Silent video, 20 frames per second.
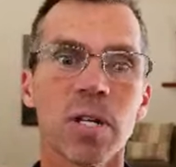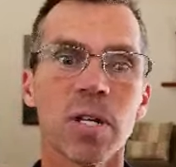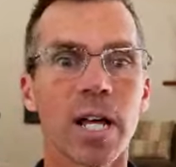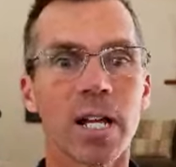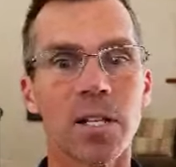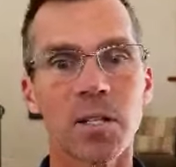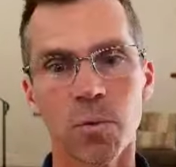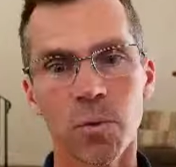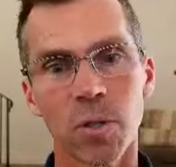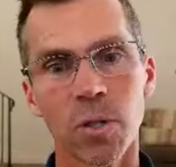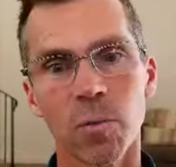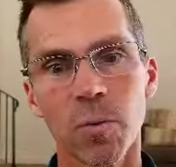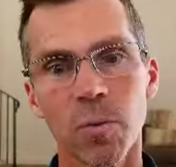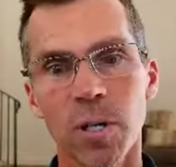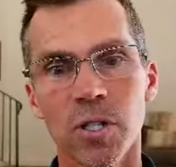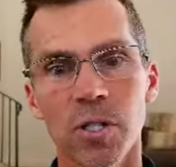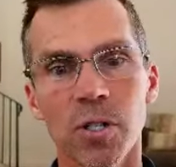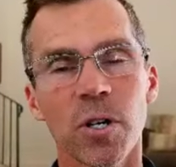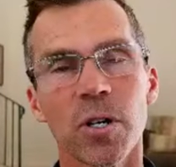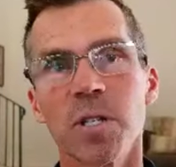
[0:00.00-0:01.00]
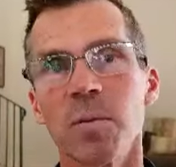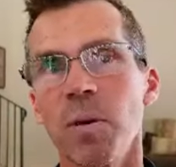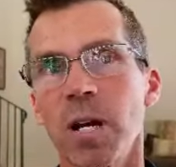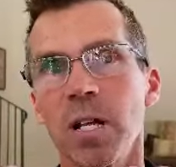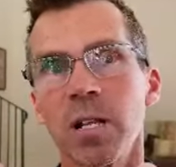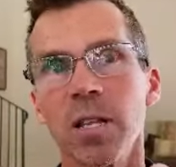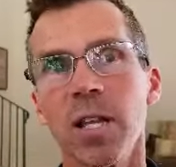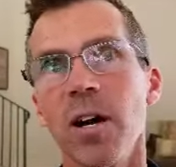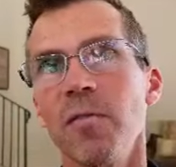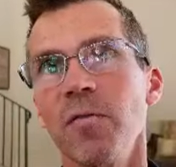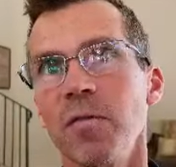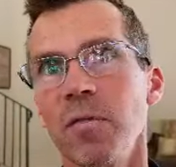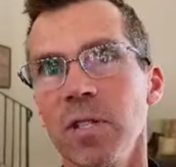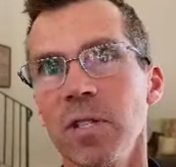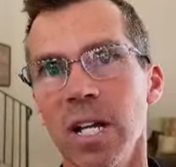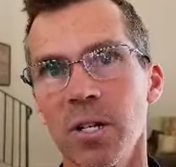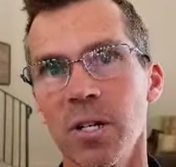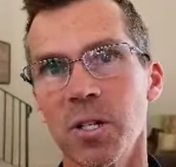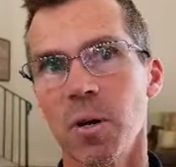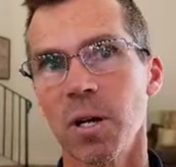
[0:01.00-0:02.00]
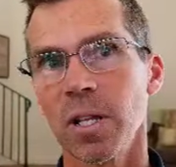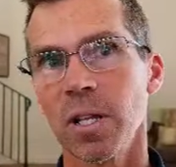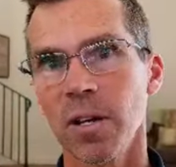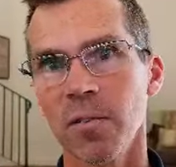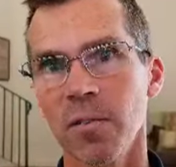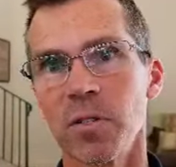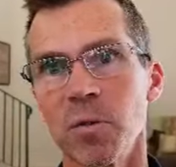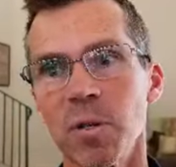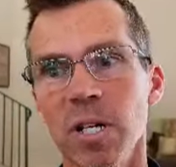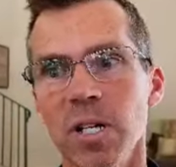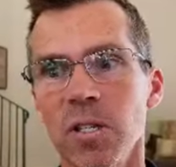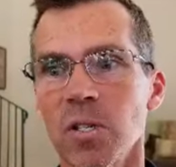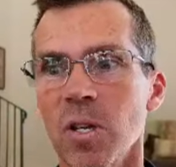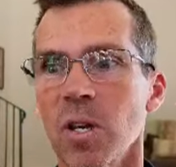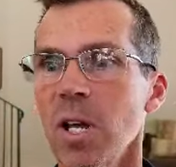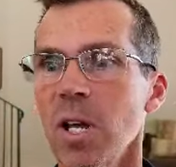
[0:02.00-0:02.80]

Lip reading: That's really reassuring to me. I love nature. I love trees.